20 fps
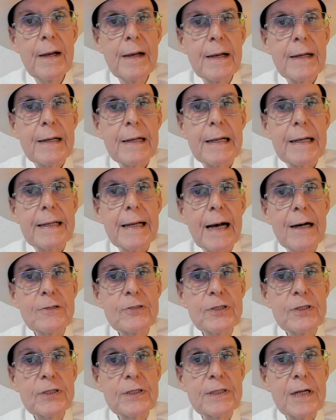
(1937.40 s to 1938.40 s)
Clean
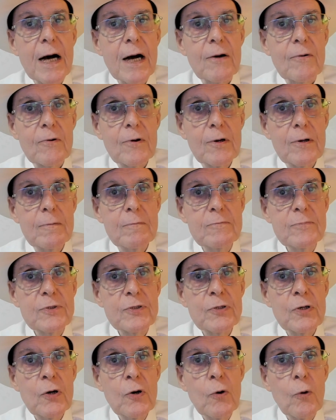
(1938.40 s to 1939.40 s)
out your stock
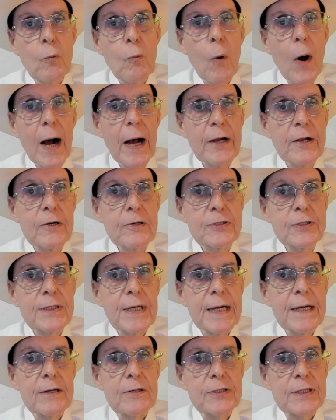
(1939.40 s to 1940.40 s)
rooms, widen your
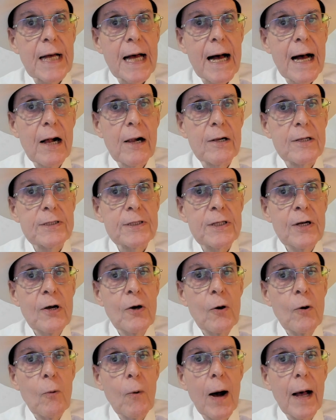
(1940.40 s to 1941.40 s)
sales aisles
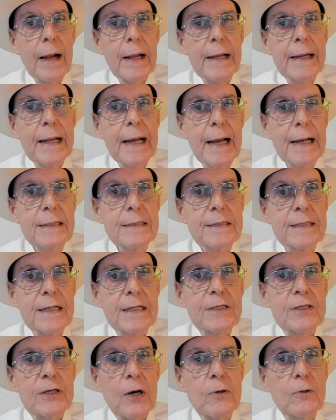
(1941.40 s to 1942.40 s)
while
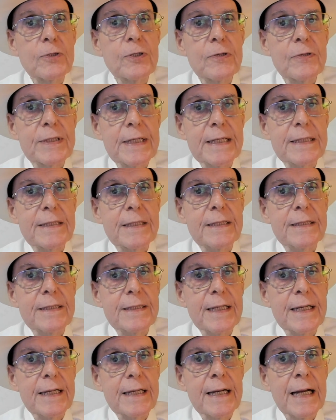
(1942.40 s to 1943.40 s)
enhancing social
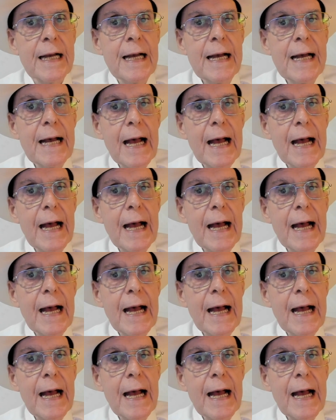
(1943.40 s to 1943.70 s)
distancing